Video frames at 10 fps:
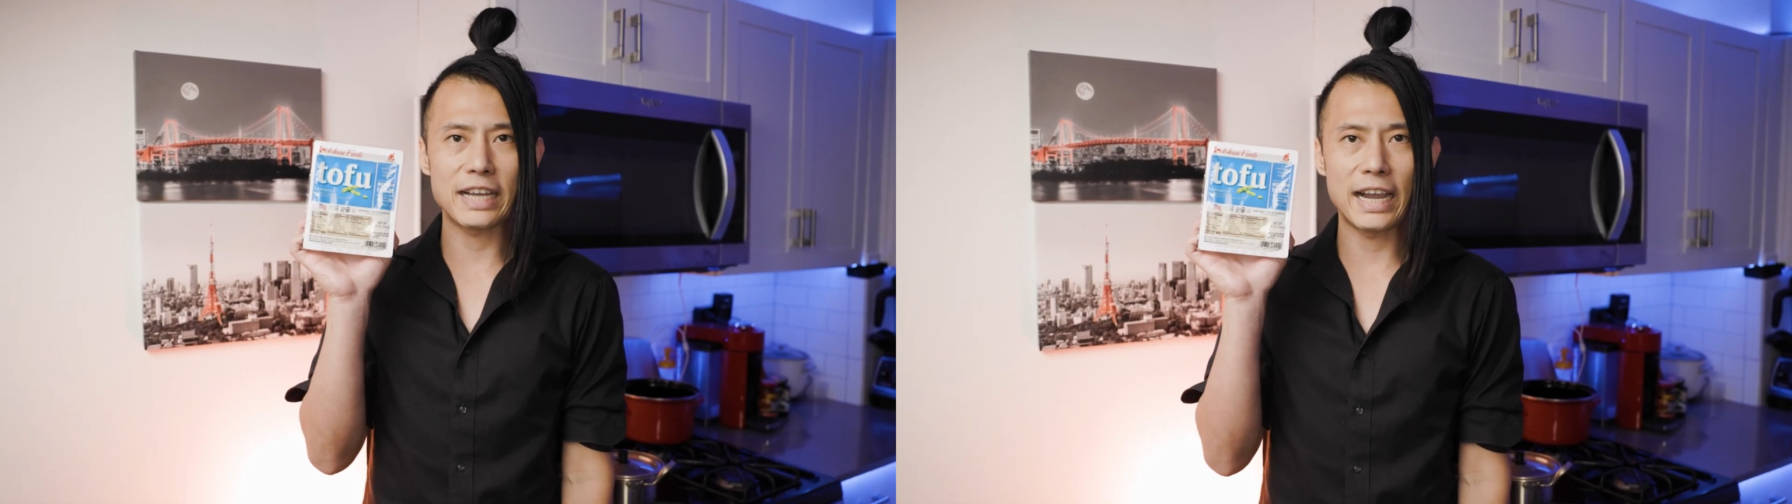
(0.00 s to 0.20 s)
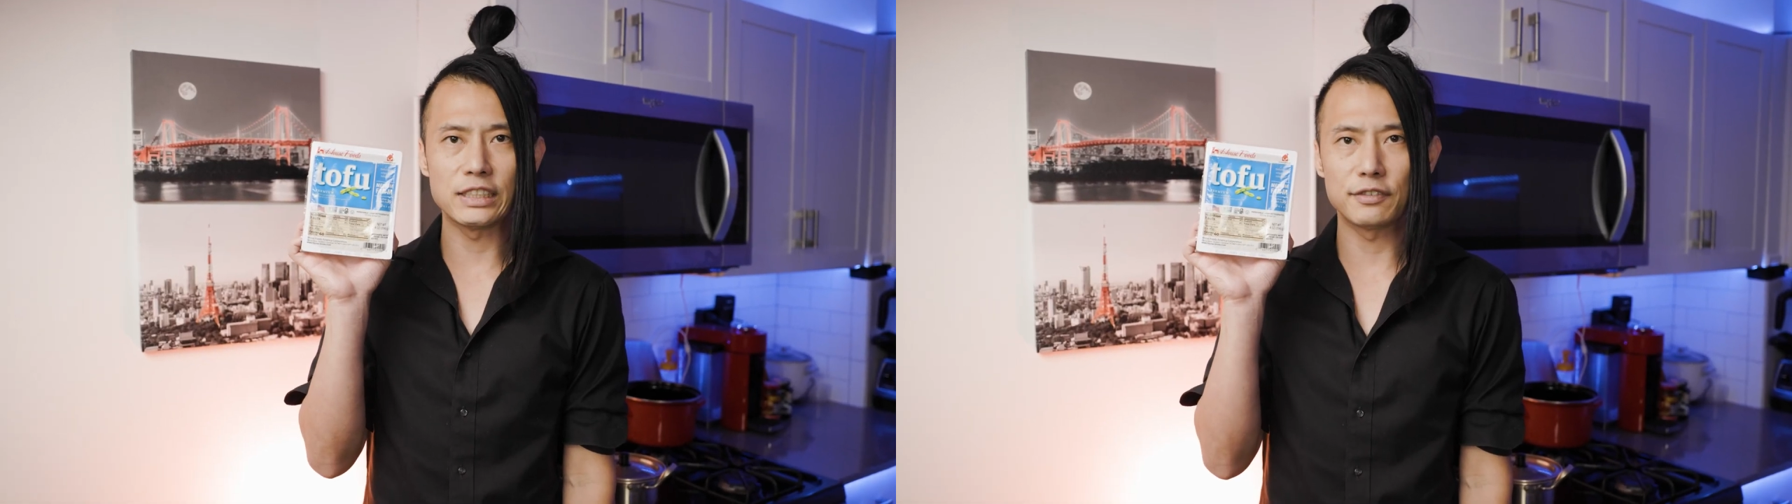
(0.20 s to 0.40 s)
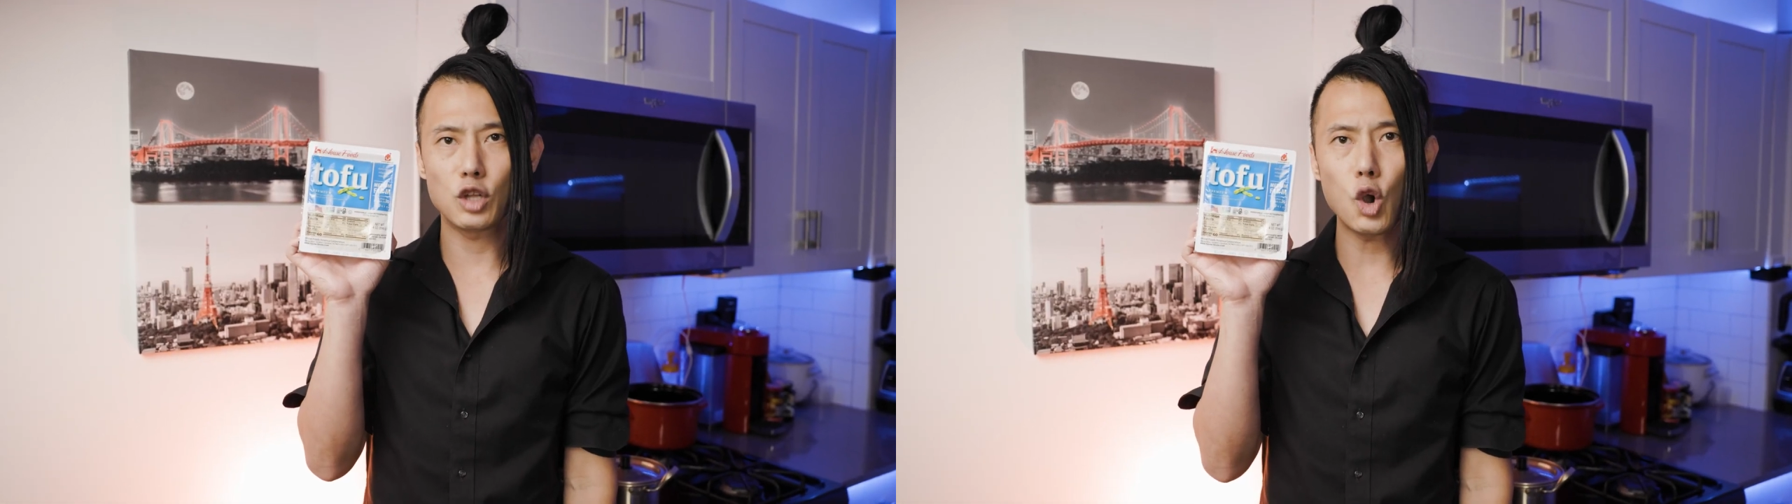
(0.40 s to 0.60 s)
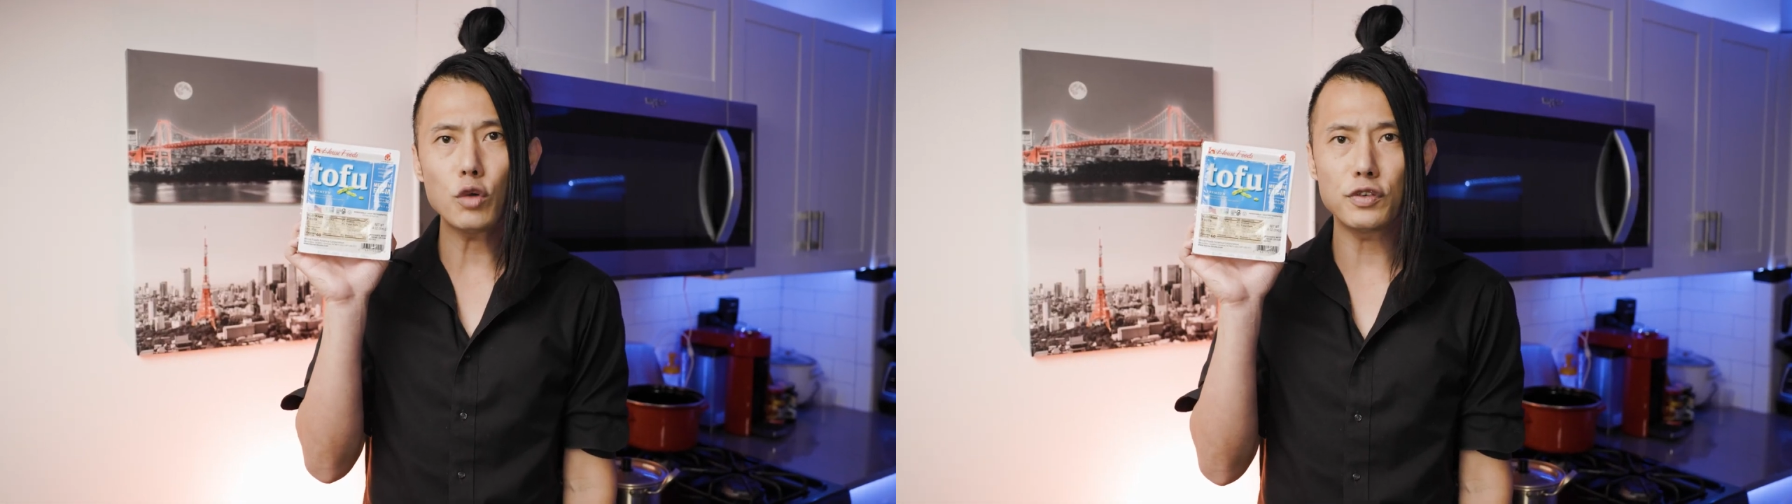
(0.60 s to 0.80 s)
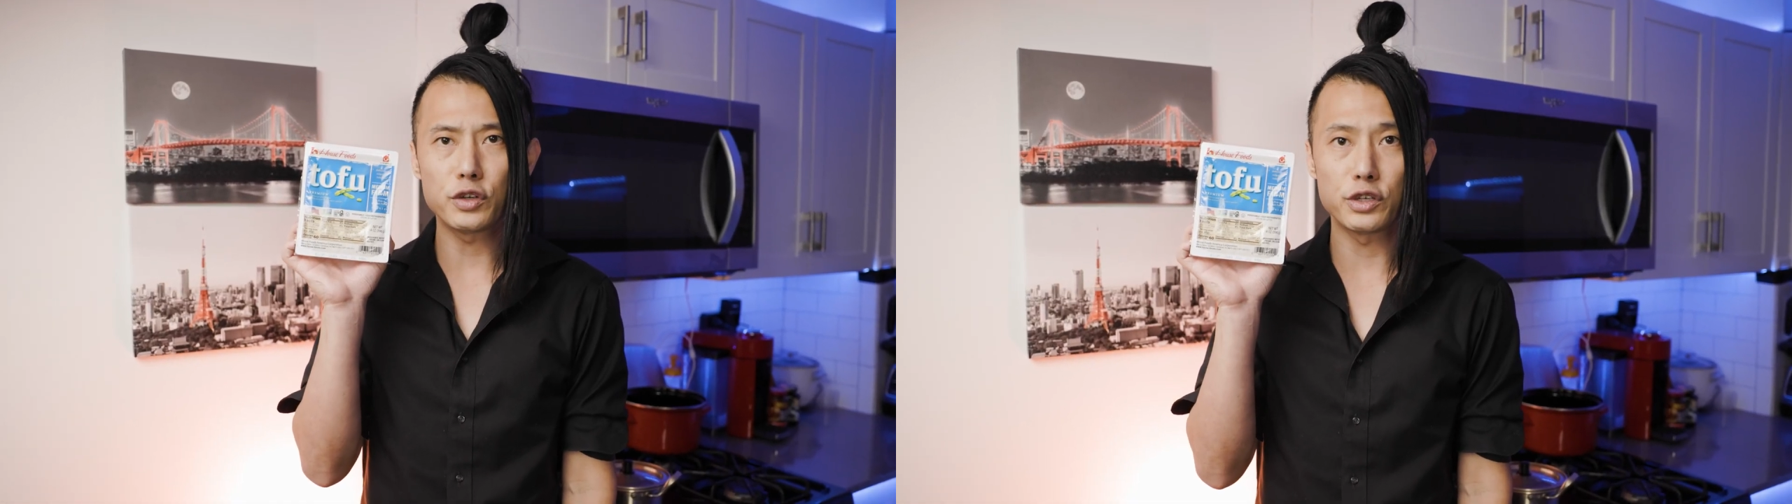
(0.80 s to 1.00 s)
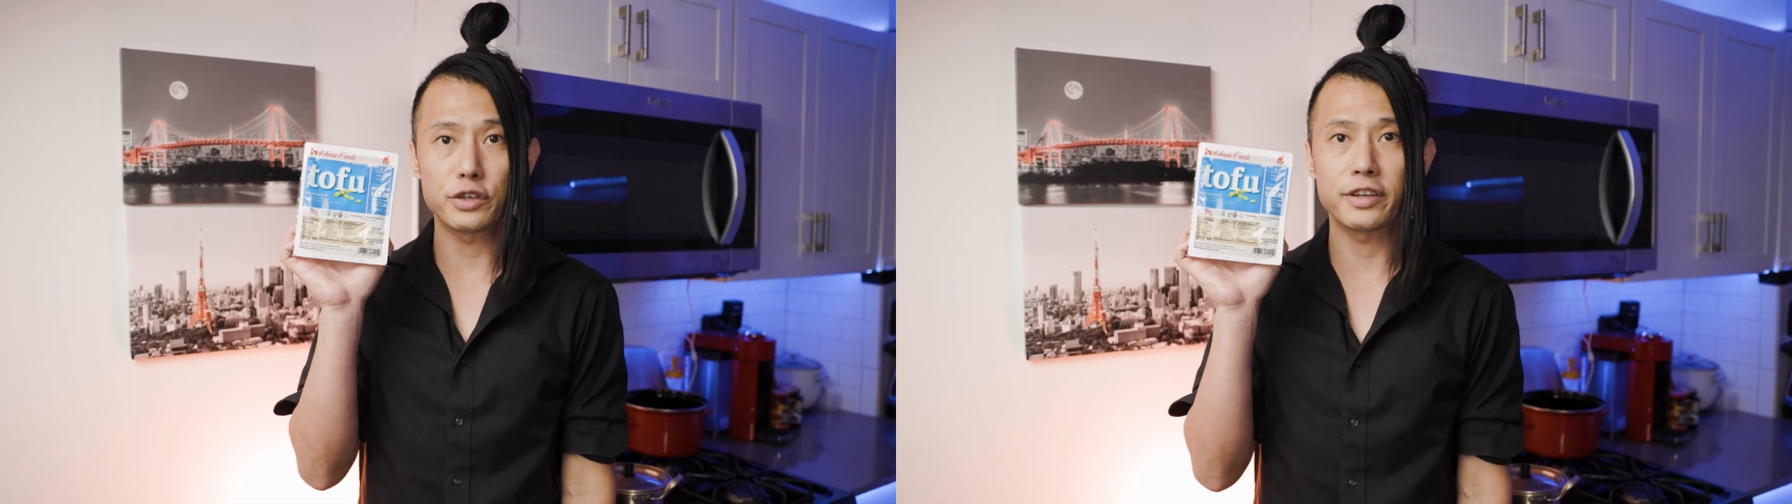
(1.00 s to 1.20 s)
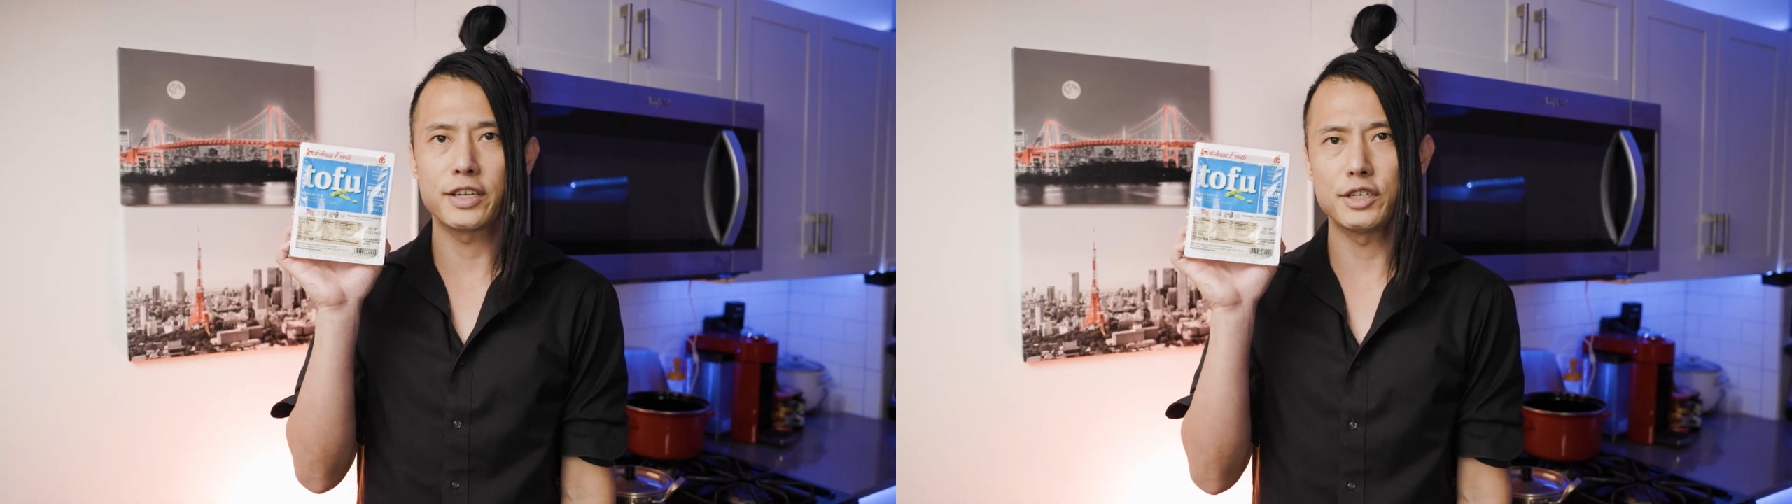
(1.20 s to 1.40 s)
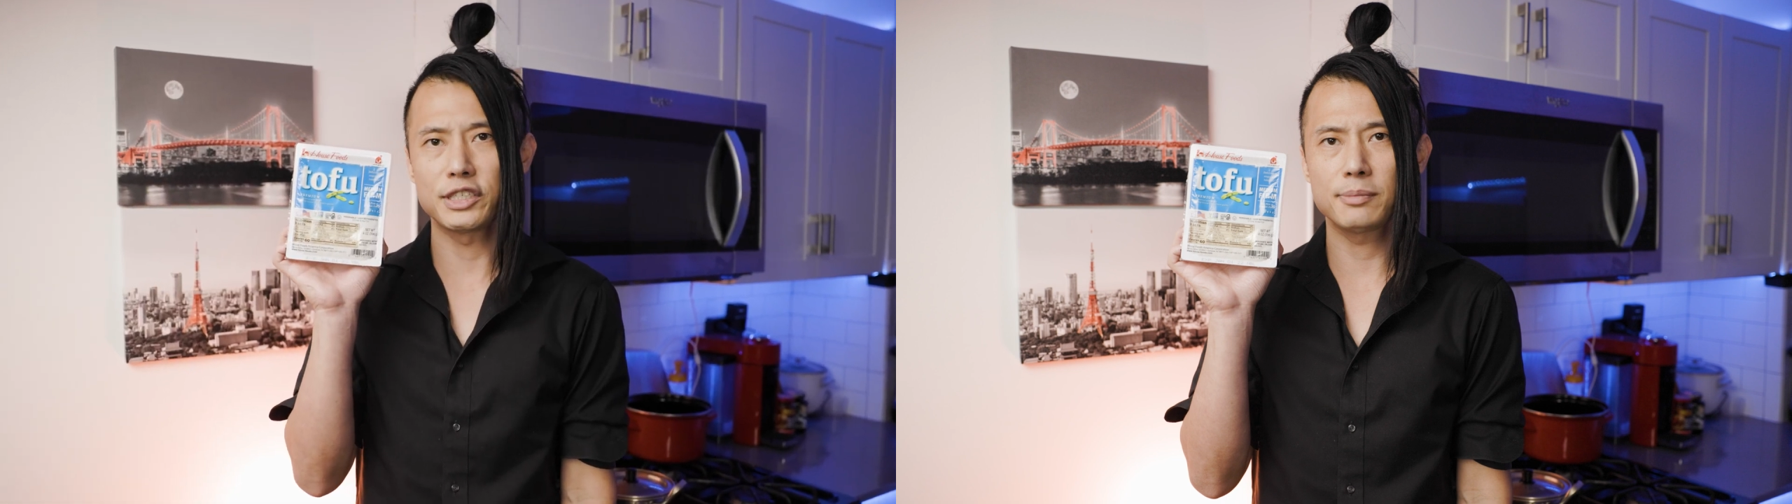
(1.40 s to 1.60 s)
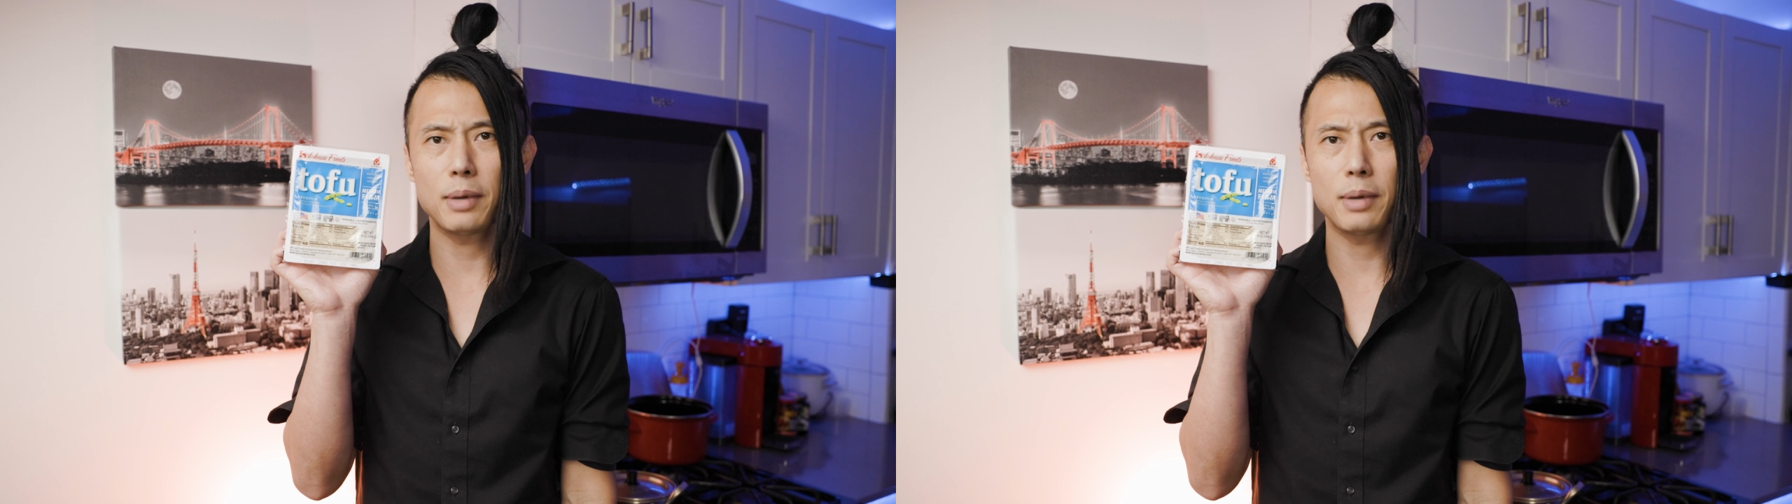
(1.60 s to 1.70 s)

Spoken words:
kinds of tofu you can use,